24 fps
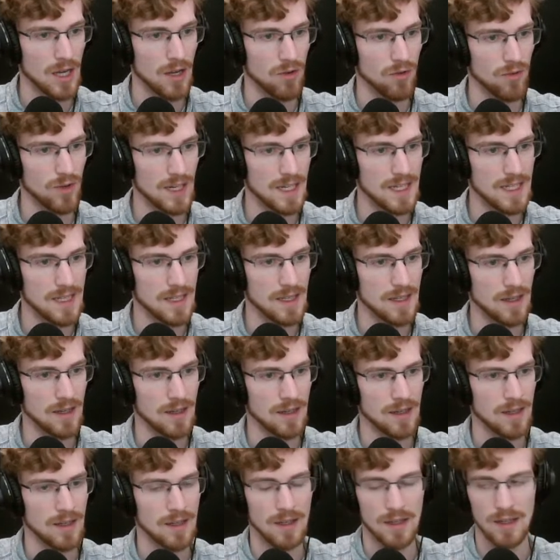really
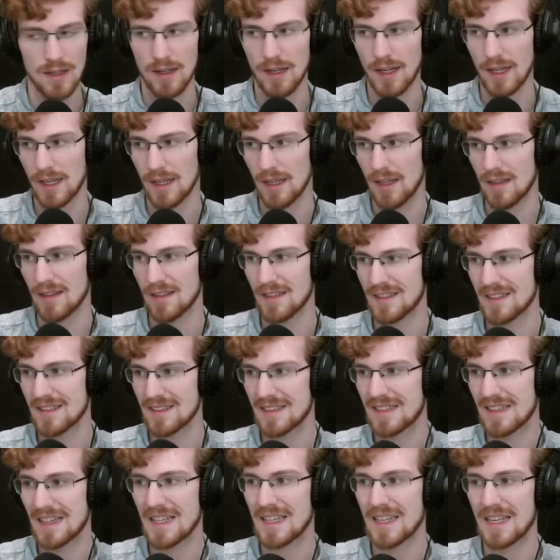like it's
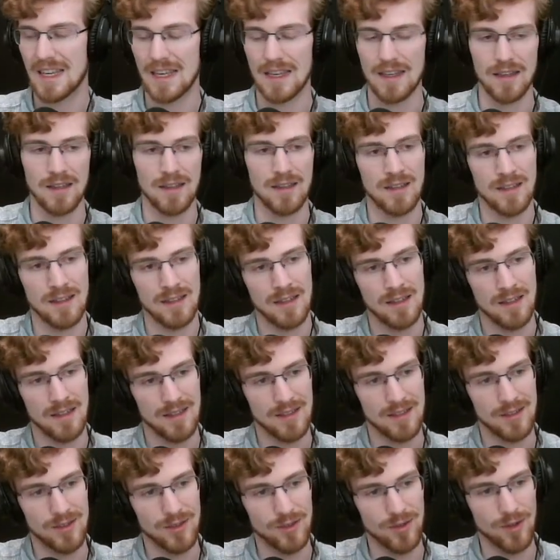sticking
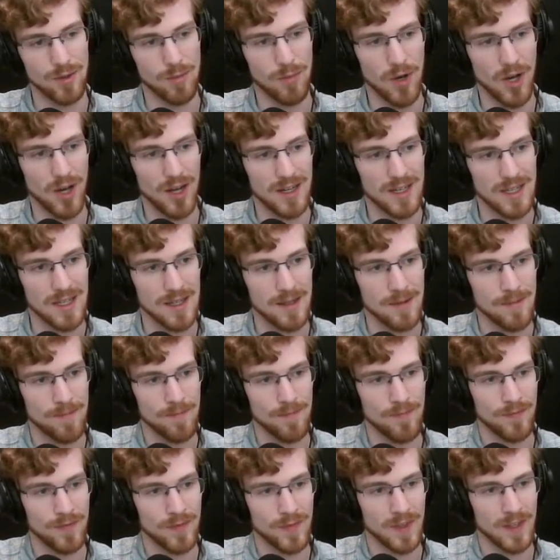to the body,
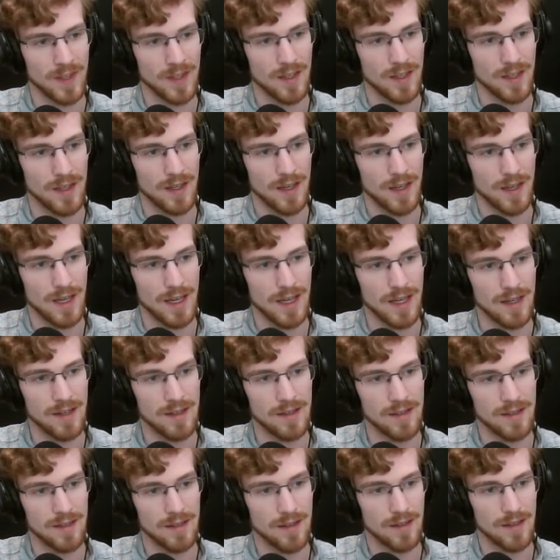
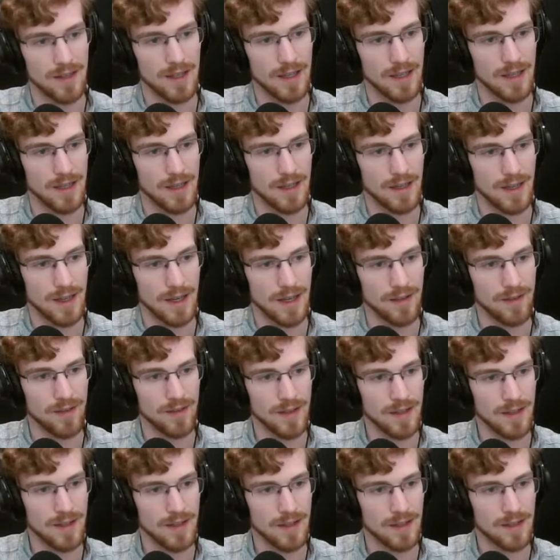and I
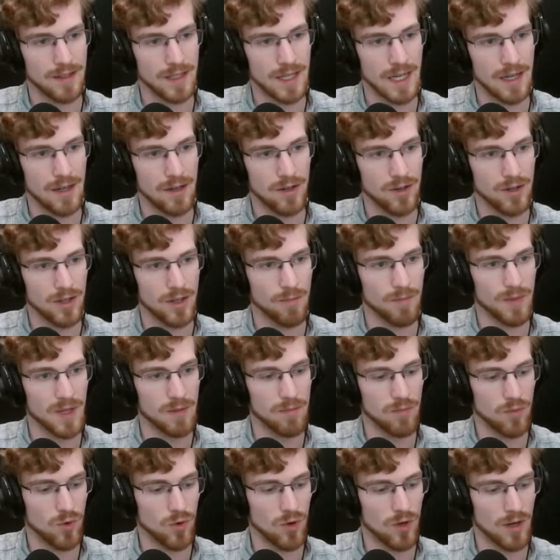think it can look a bit
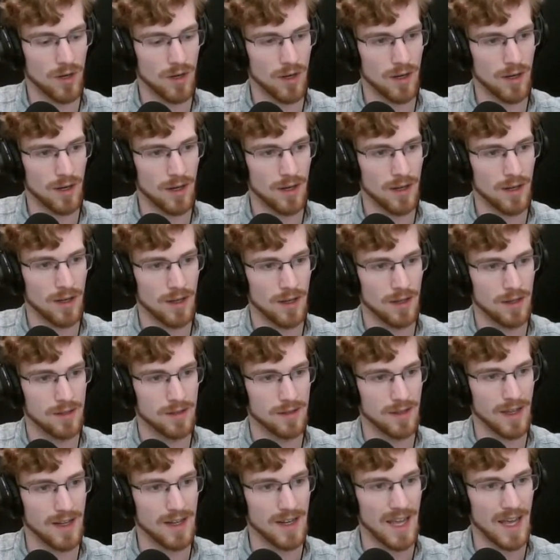more
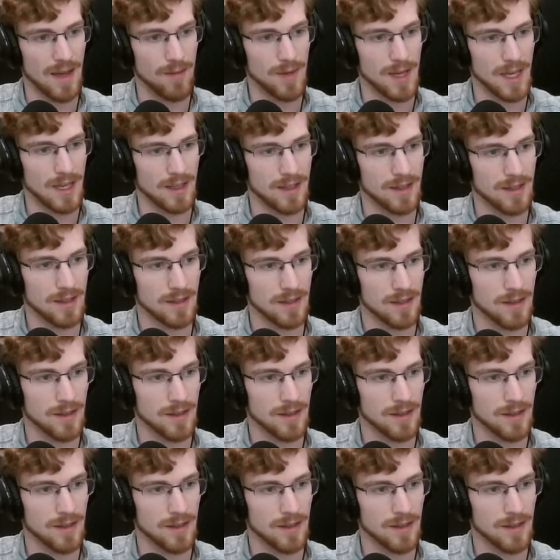dynamic